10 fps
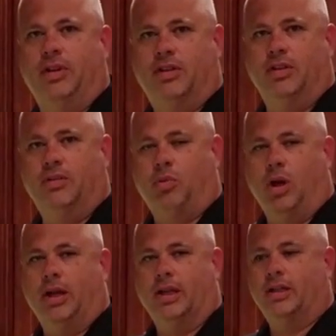into the
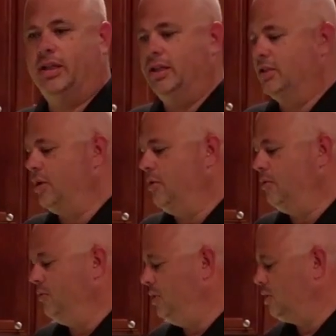product. And
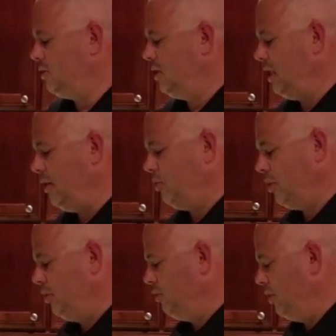so today
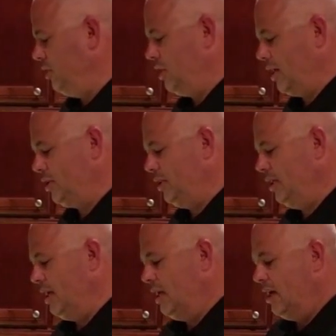we're going to do an
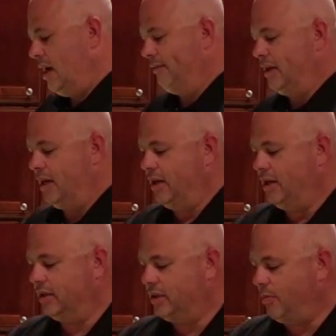injection. I've got
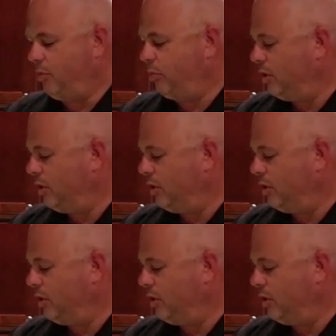a cup of